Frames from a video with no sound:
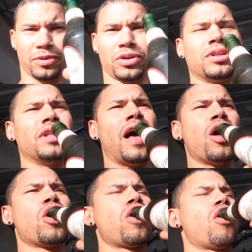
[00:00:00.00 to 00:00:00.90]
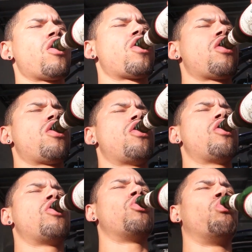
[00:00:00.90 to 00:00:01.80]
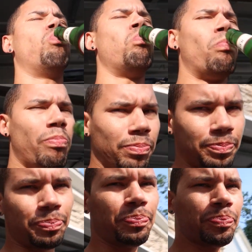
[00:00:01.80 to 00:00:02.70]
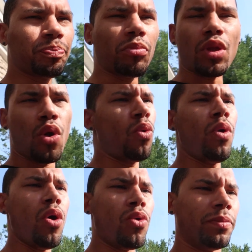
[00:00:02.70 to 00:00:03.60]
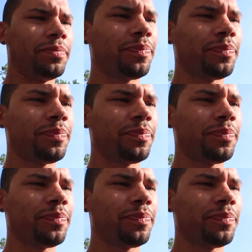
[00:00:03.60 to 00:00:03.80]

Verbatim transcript: so I'm gonna drink to that. Mmm. Woo!